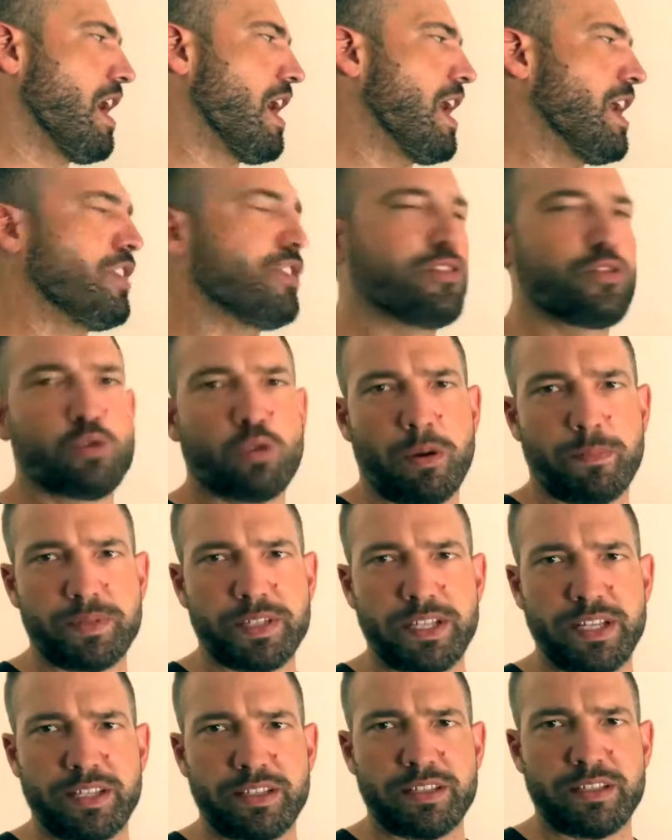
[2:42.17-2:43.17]
and drop
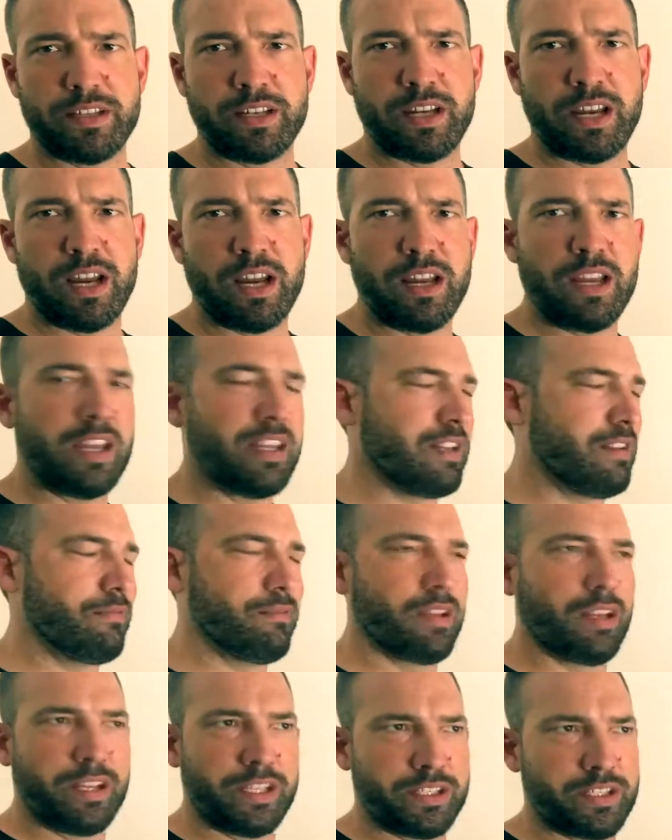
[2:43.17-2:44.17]
sets, okay? And
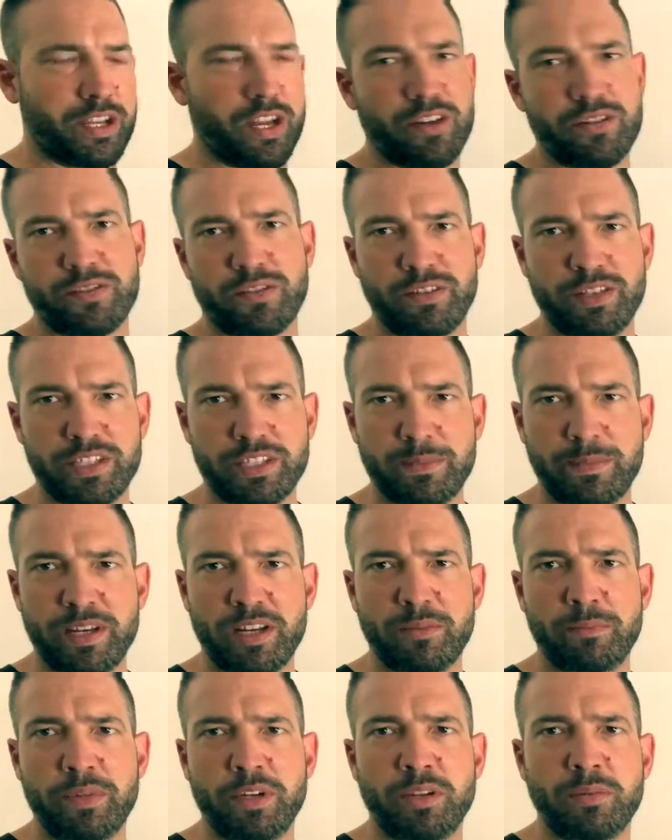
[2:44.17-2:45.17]
the list goes on, there's about
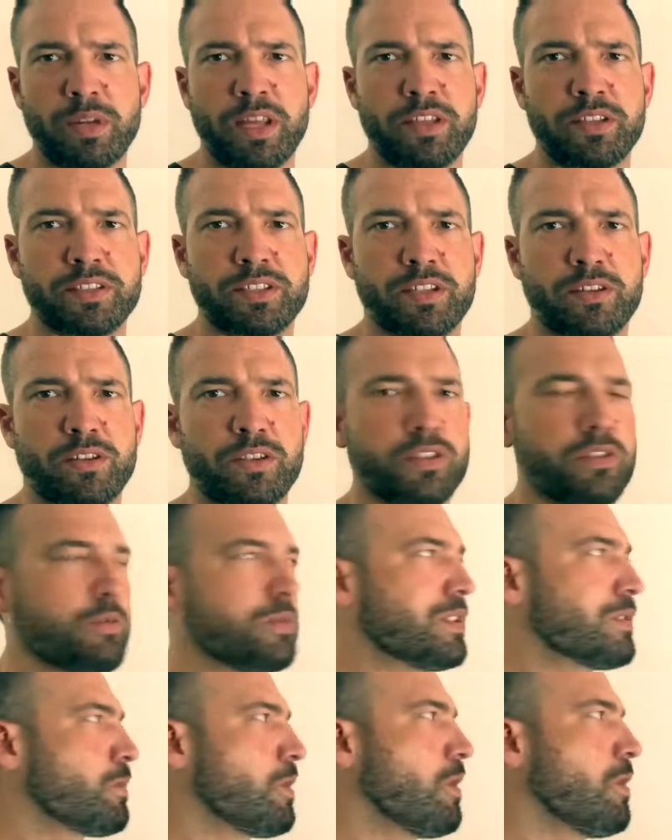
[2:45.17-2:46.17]
1 million others that I do
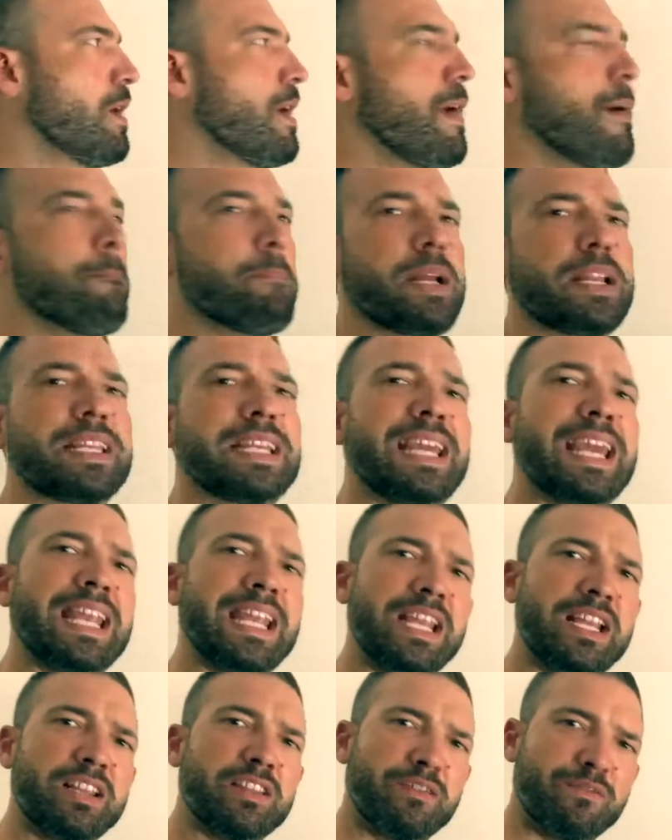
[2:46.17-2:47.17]
as well. But
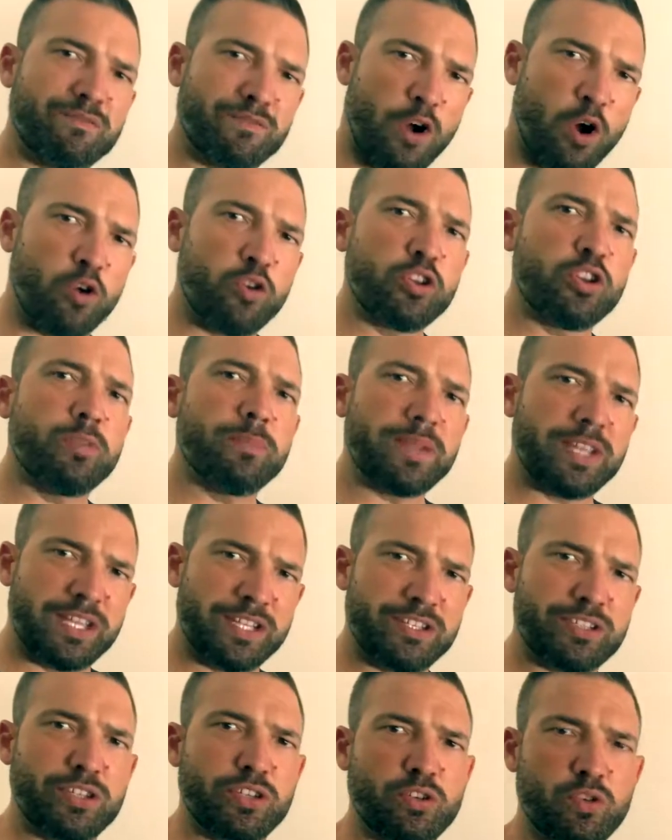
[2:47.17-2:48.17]
getting the volume
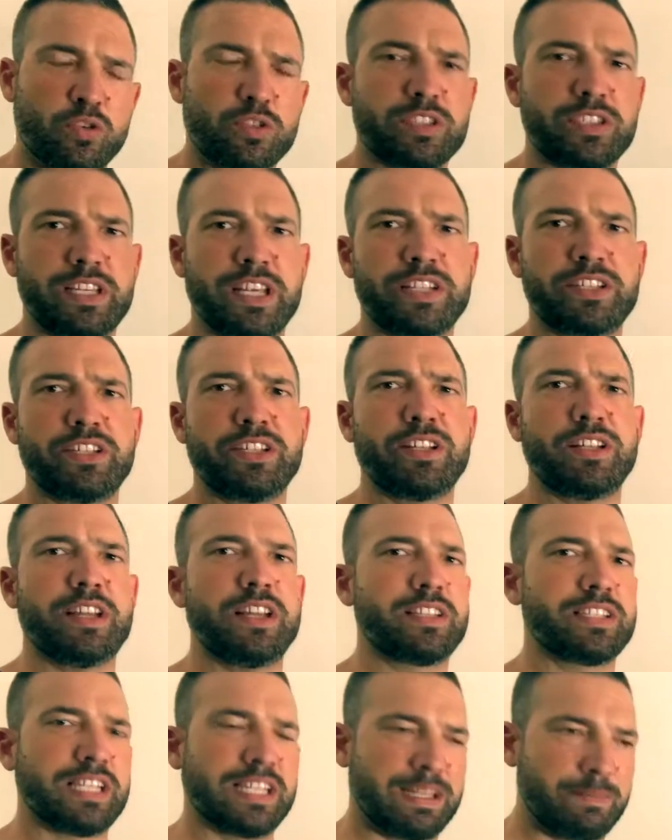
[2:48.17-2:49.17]
into your
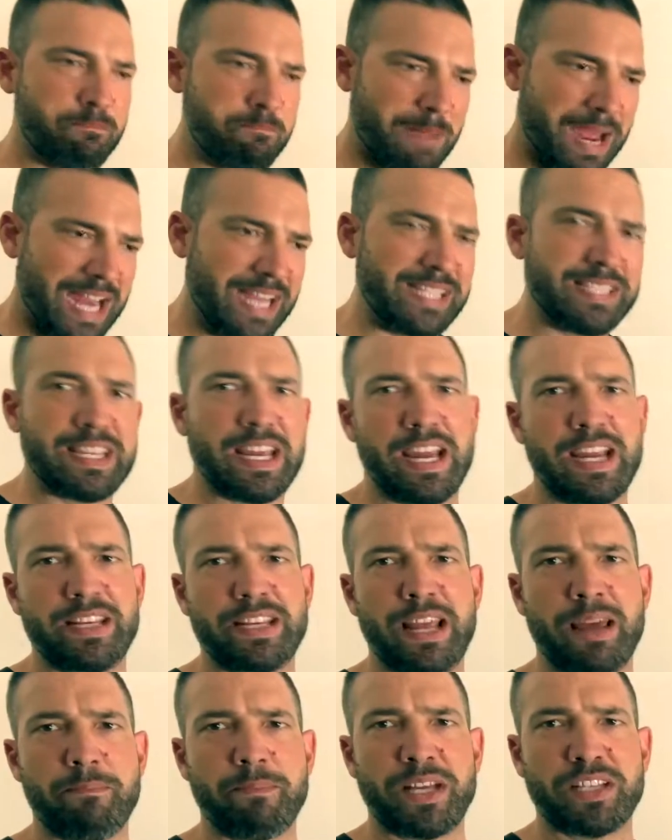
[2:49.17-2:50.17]
session to maintain
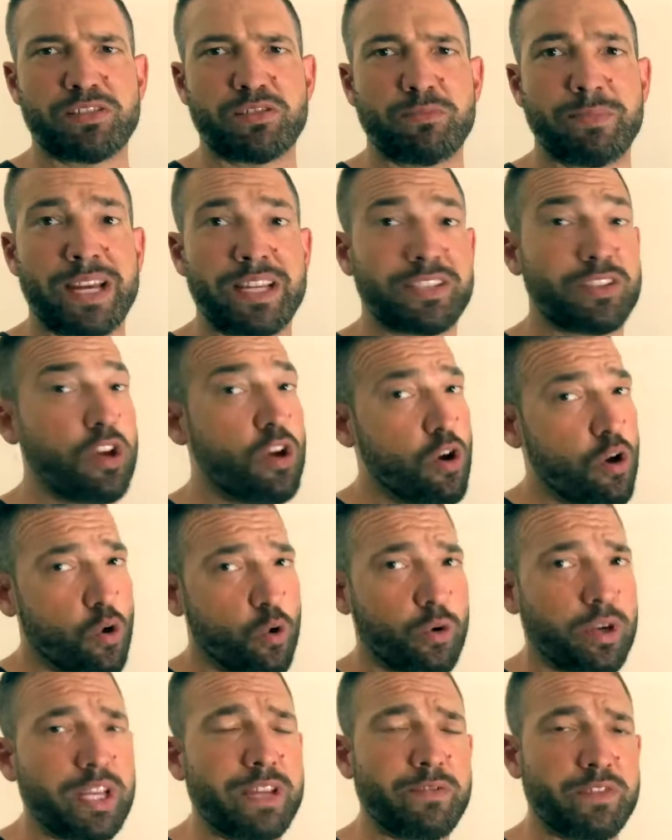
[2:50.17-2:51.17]
that muscle mass
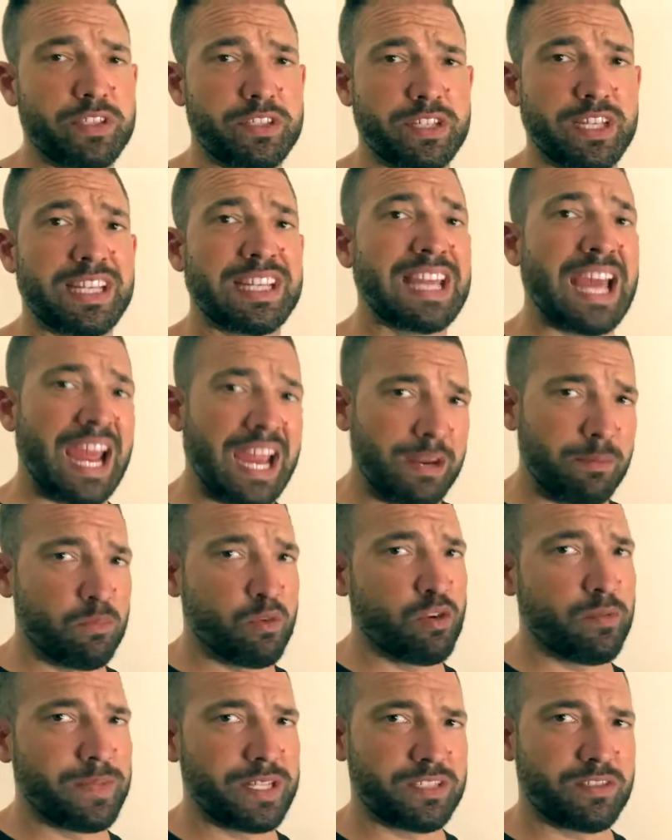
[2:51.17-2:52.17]
or even to gain
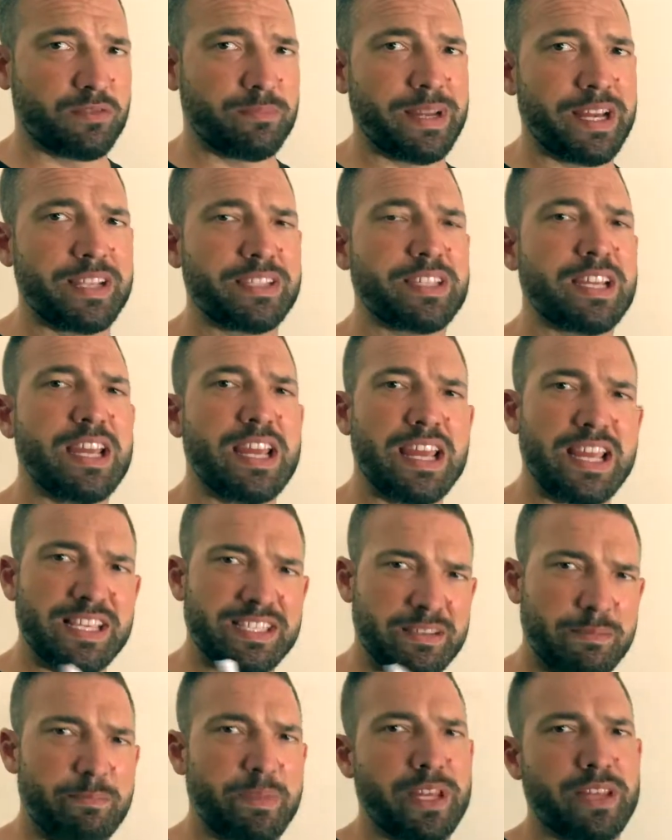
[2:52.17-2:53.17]
more muscle mass
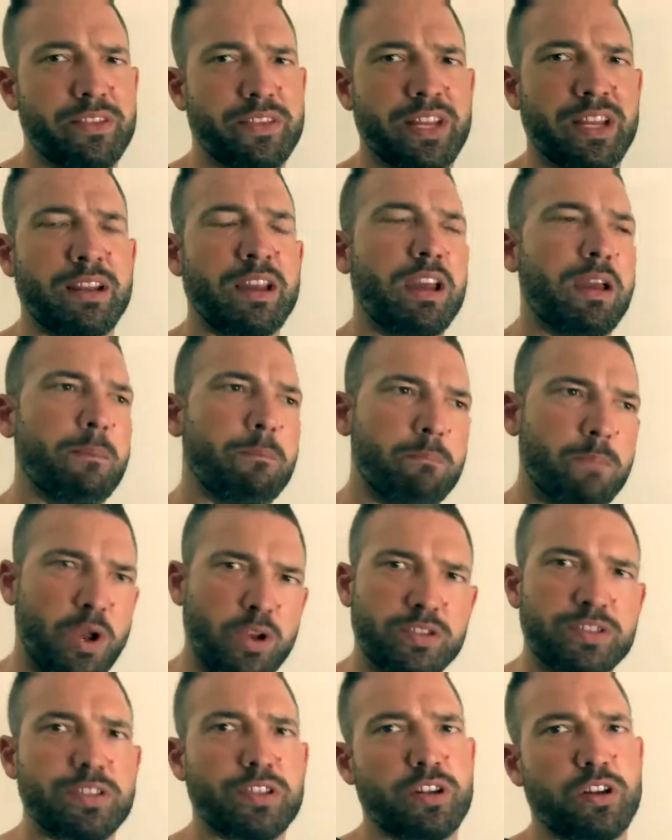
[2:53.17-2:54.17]
is a big thing.
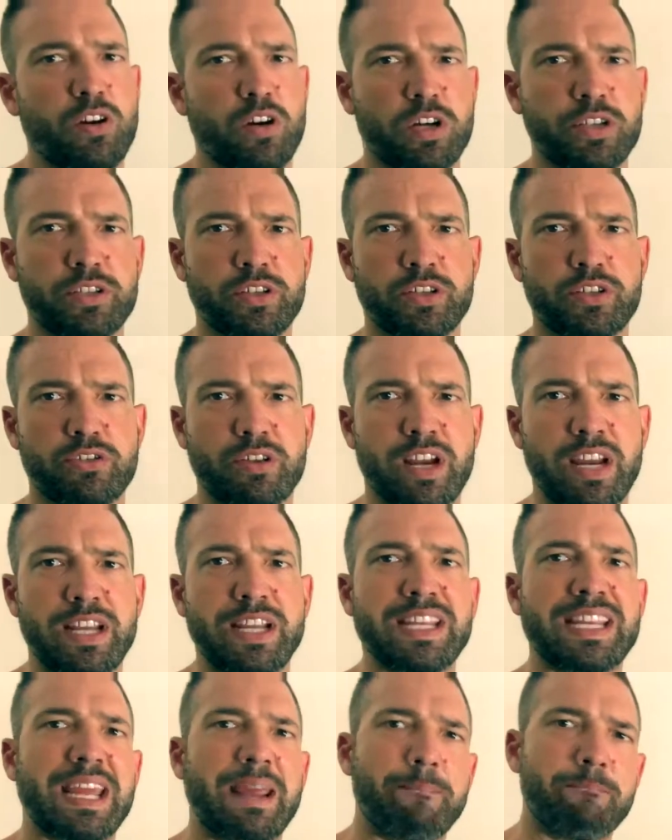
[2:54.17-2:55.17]
Most of the guys I
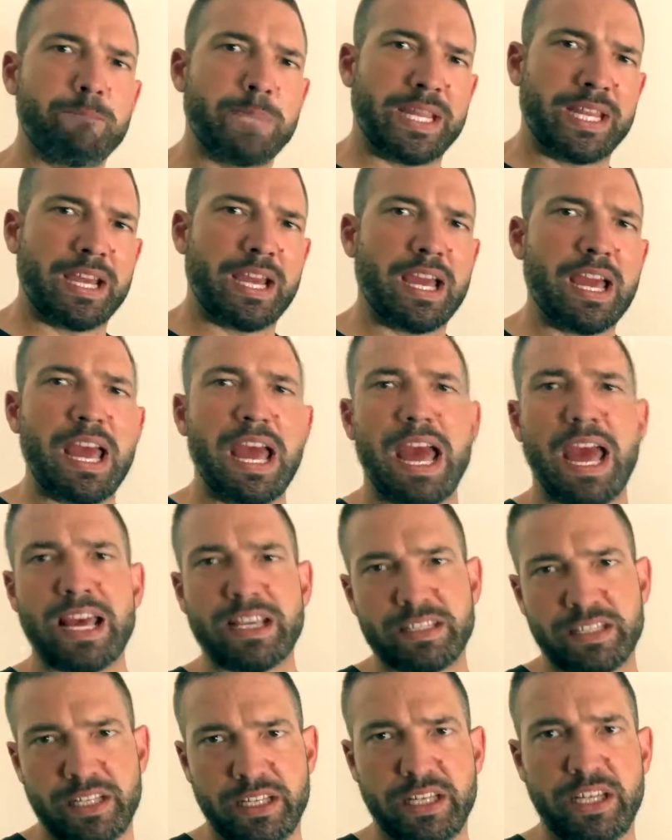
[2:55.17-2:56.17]
train get bigger
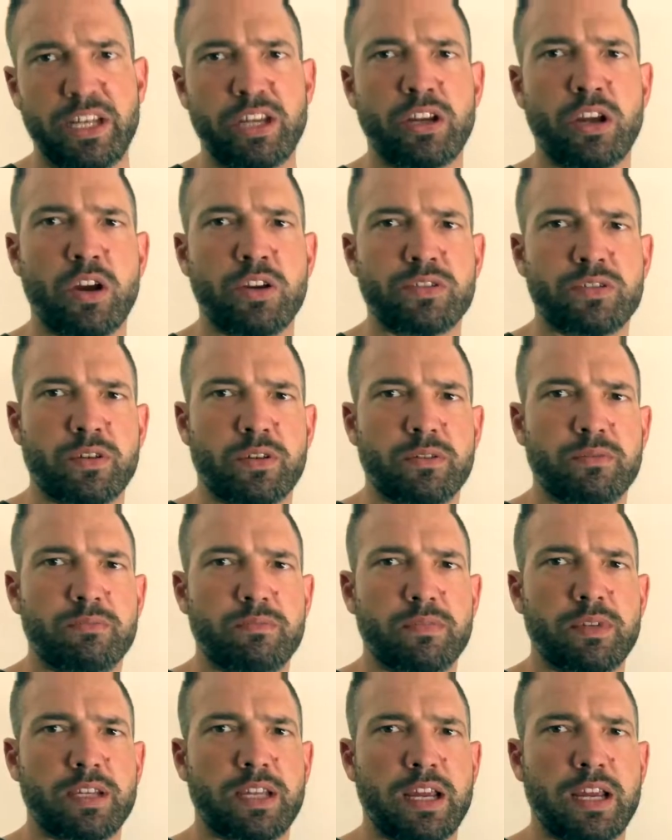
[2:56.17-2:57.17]
as the year goes on,
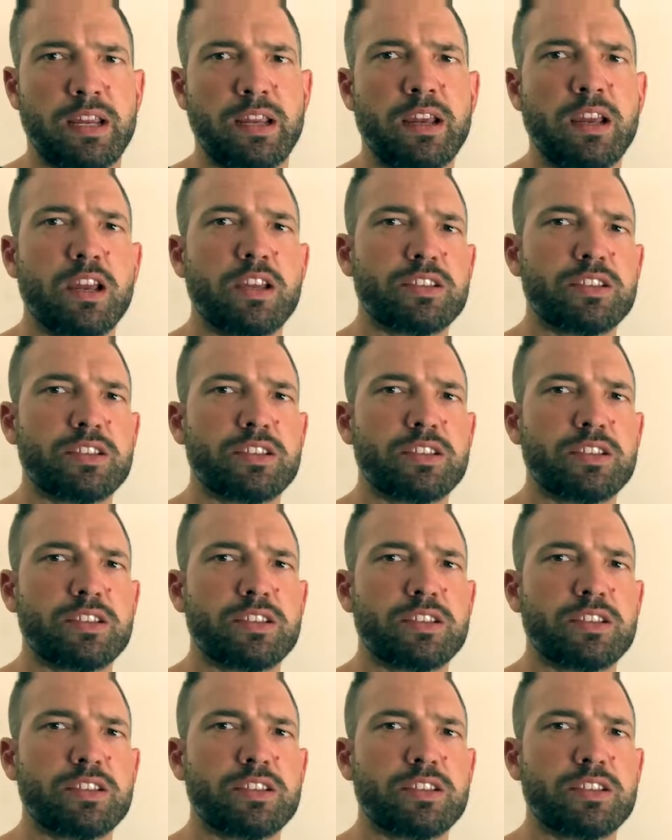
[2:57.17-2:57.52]
okay?